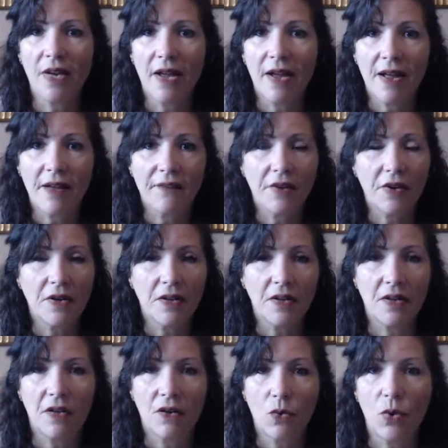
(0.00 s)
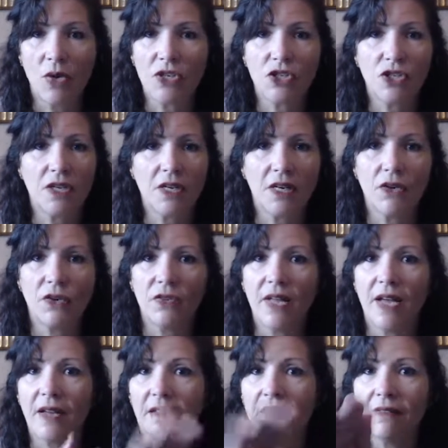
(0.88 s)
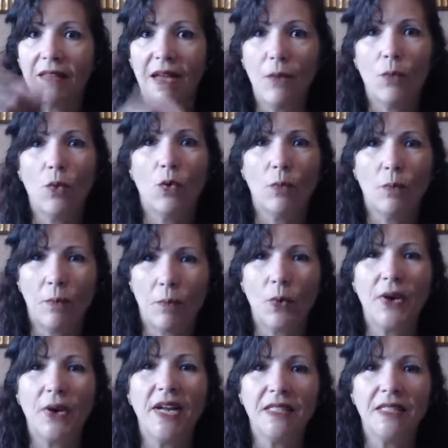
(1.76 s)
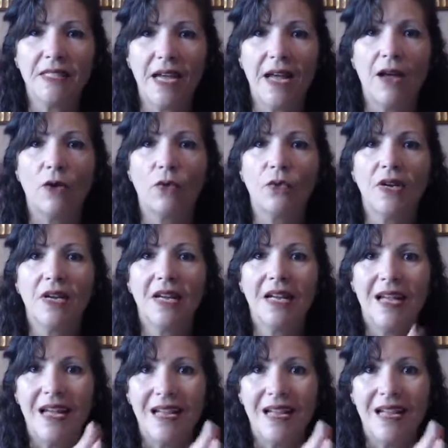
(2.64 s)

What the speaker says: and I have a questionnaire that will break down